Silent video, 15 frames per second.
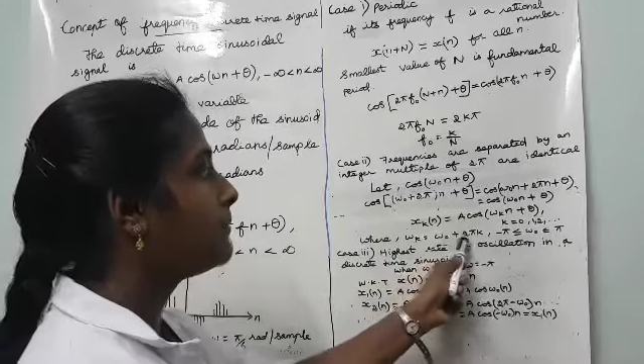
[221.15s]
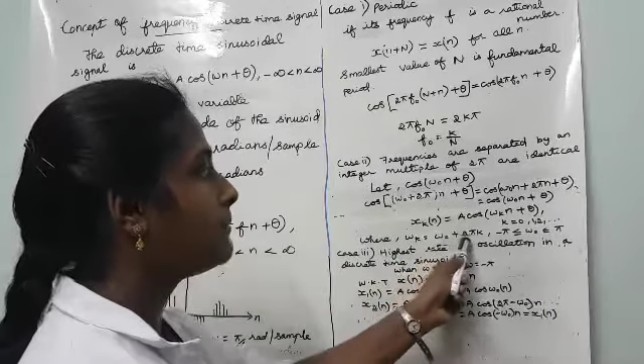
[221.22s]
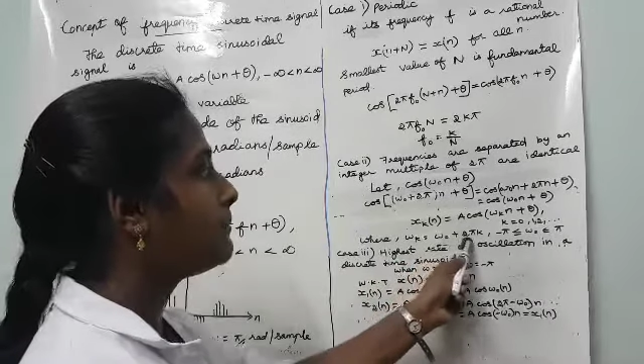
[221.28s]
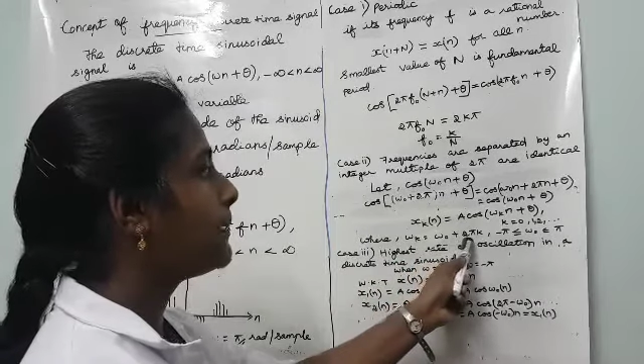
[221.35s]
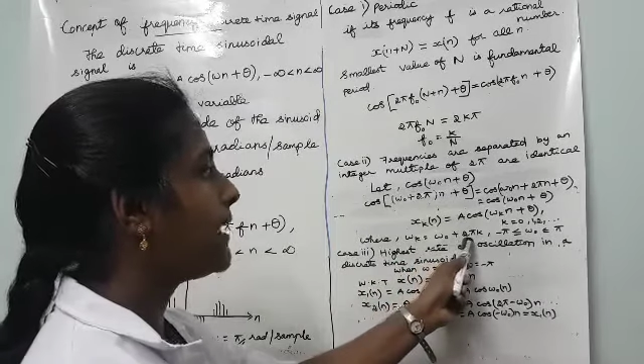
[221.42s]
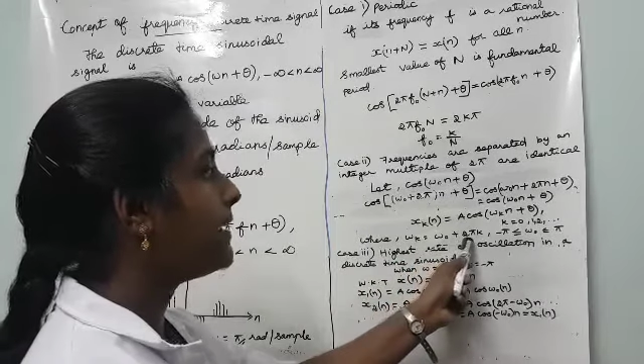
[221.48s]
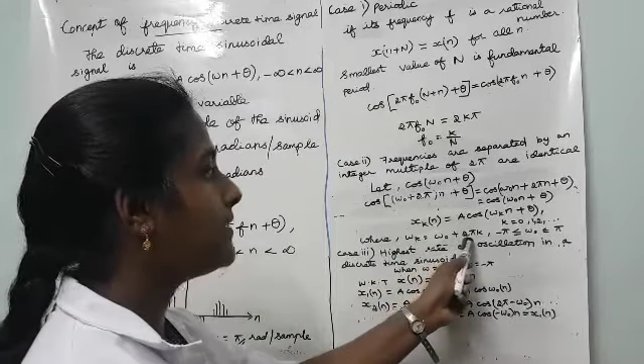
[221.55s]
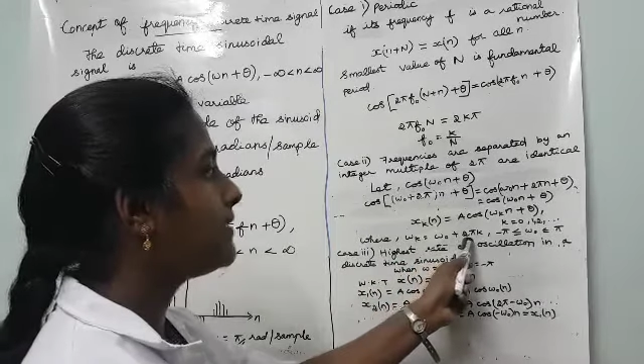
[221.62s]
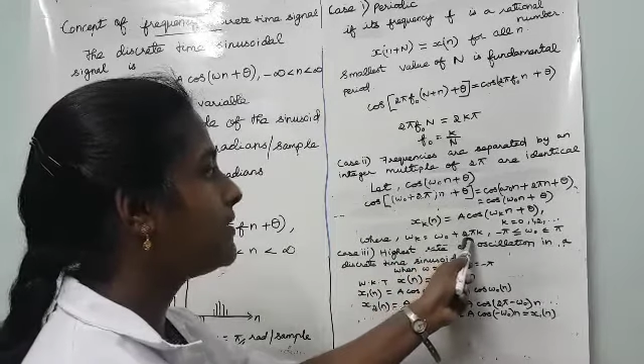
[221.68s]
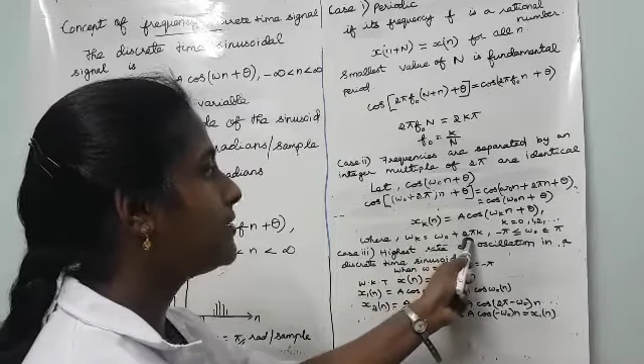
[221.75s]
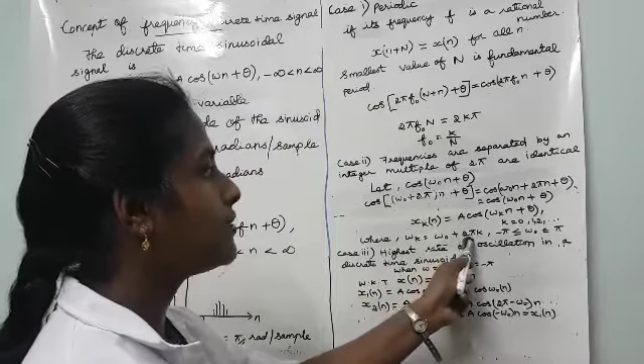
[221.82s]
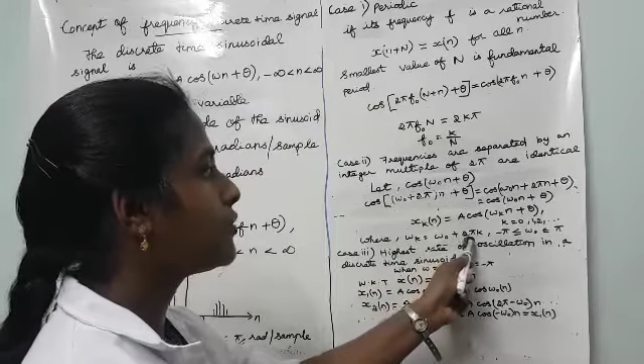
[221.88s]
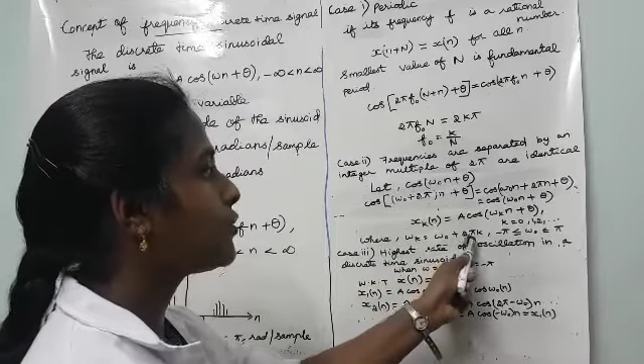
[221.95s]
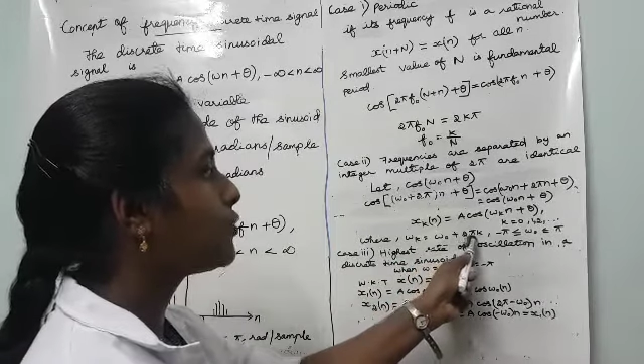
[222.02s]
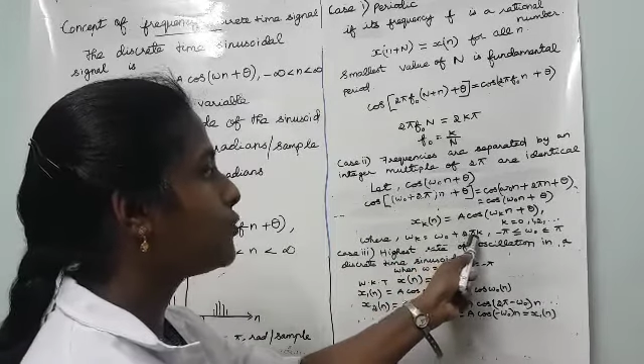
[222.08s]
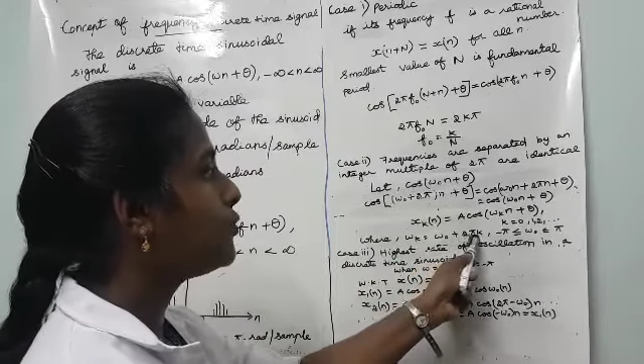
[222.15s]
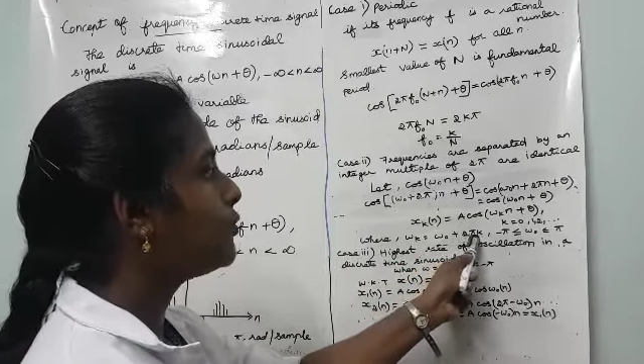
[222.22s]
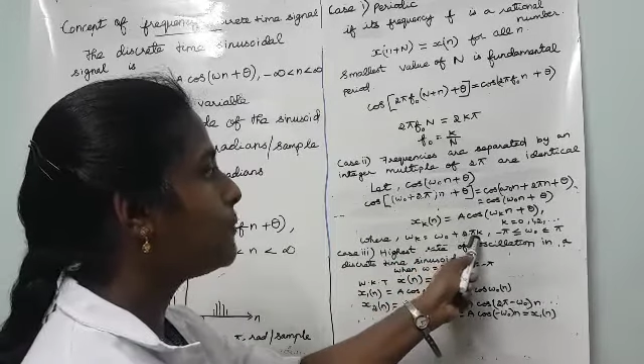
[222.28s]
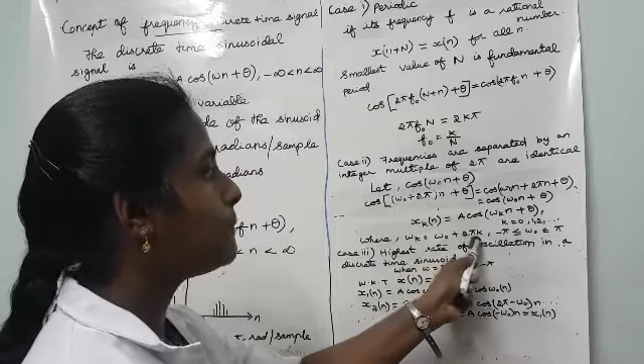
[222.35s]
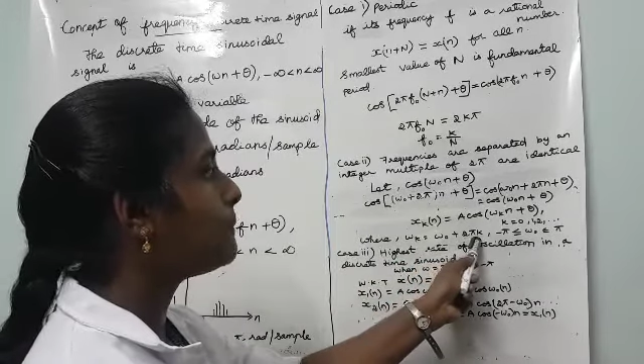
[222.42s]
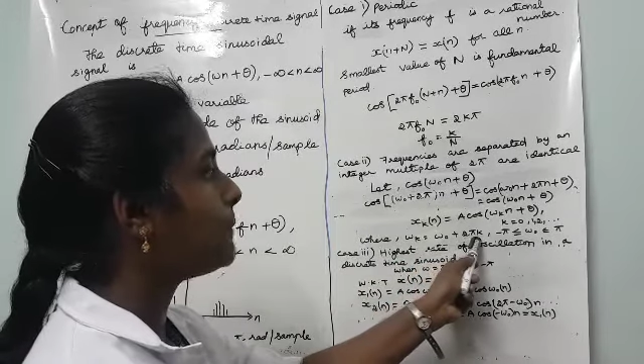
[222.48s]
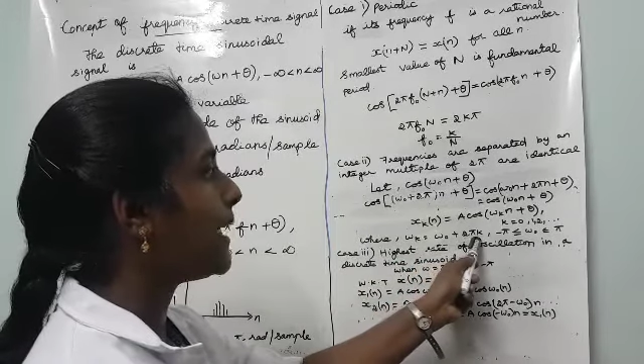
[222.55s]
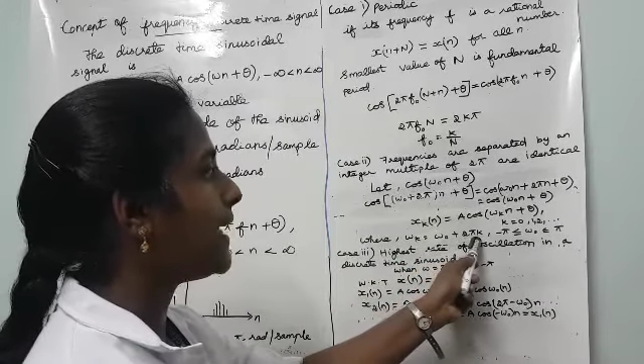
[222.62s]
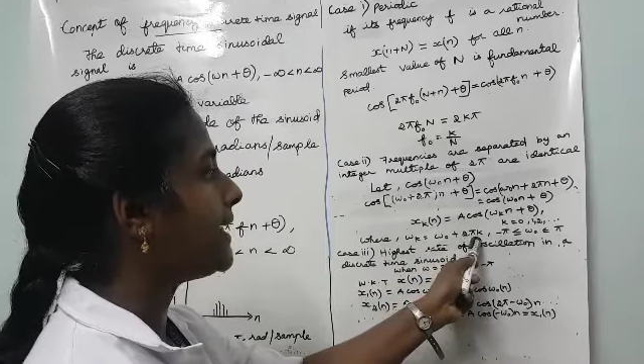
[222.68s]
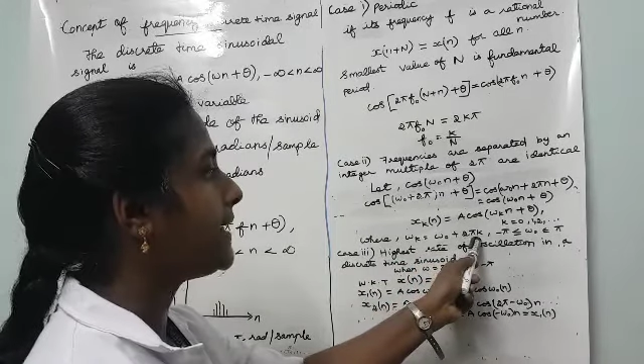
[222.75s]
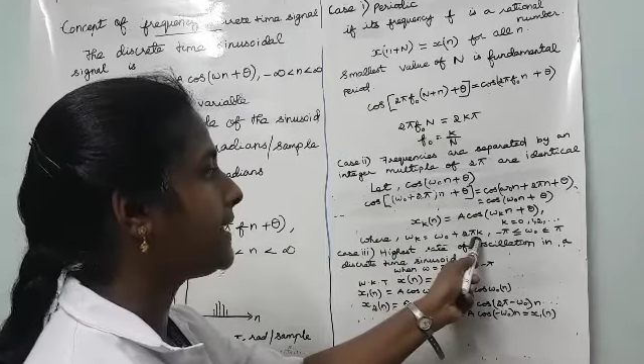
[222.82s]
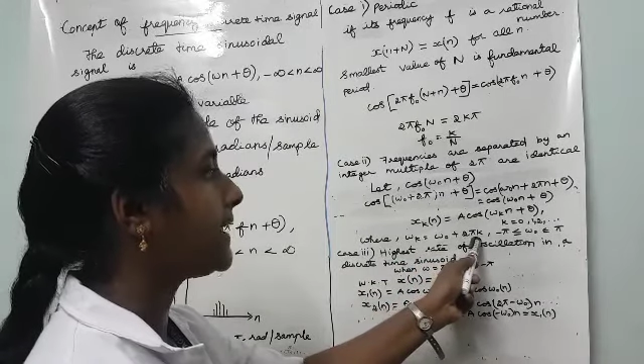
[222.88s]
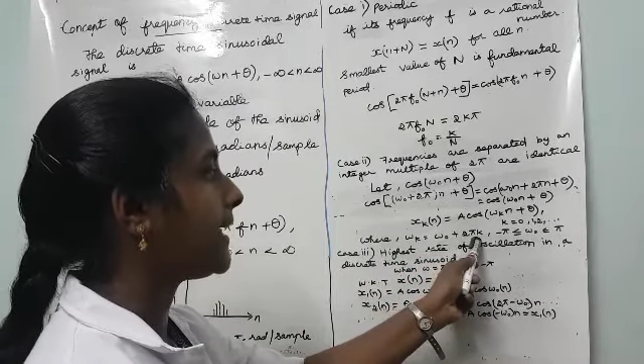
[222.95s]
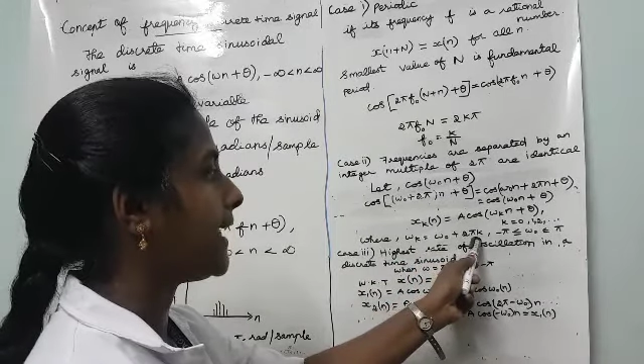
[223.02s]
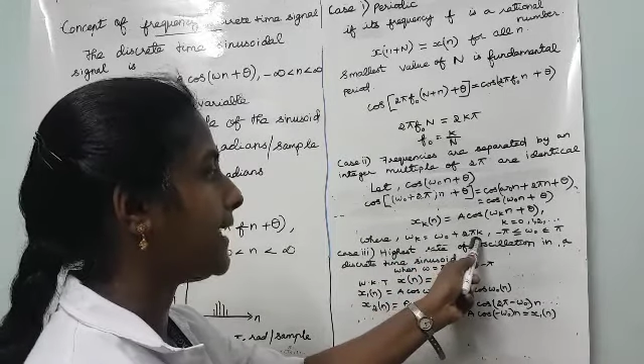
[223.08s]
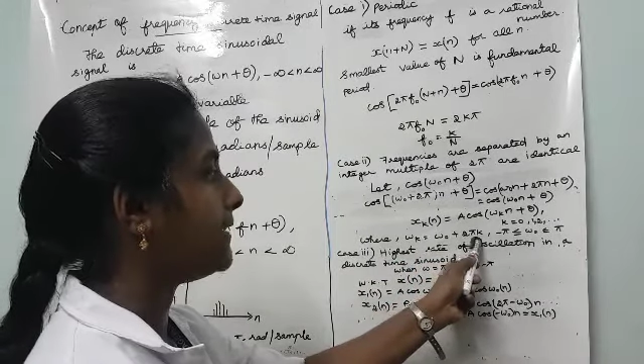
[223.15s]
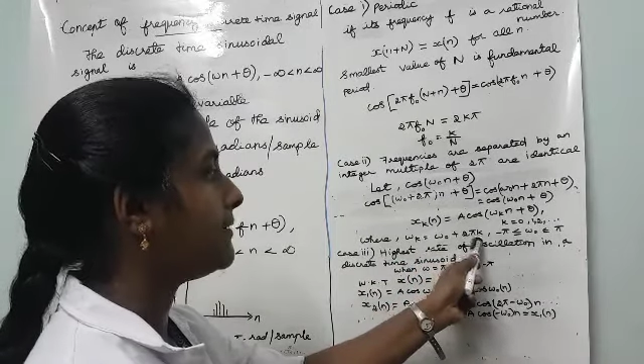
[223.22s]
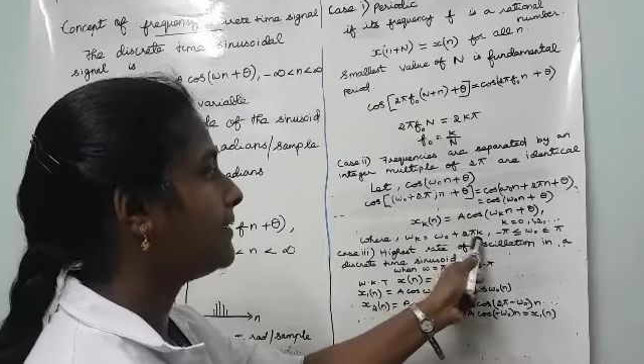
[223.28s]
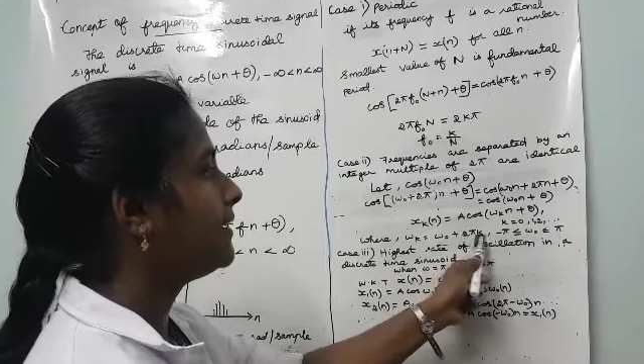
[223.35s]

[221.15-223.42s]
plus 2 pi k,